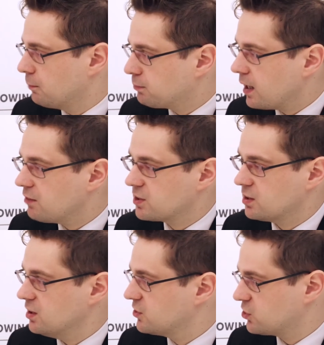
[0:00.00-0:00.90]

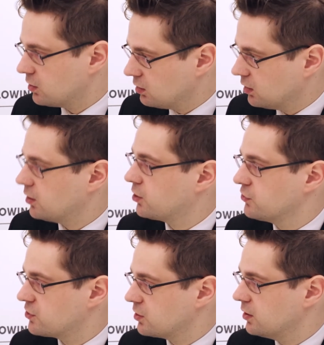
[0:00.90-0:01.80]
privacy is certainly a
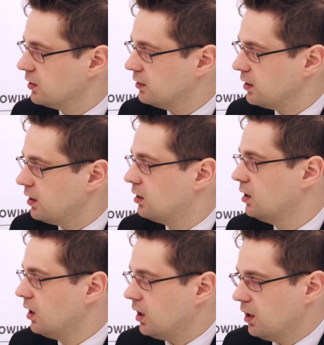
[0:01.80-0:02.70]
concern in there.
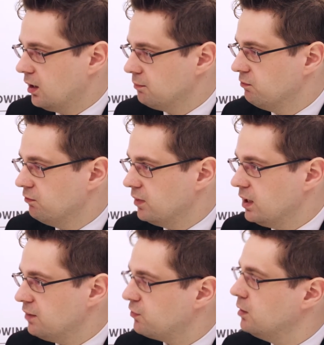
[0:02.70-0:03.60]

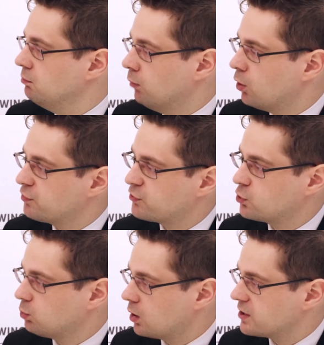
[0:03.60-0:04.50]
If we morph
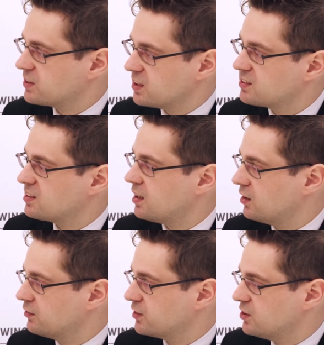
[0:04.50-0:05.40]
towards
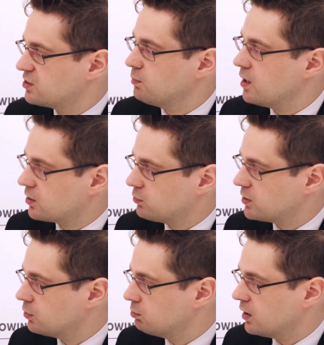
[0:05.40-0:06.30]
inside of the smart
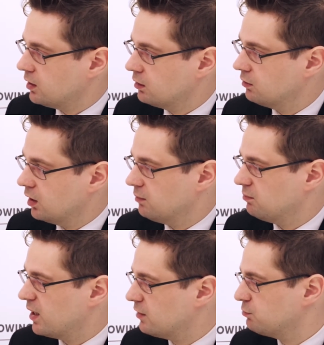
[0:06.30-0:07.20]
grid domain,
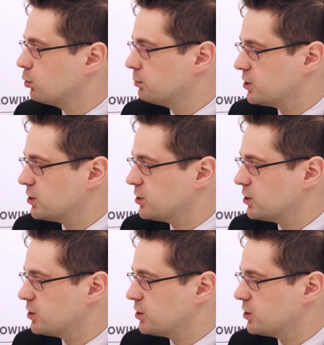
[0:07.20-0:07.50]
I have more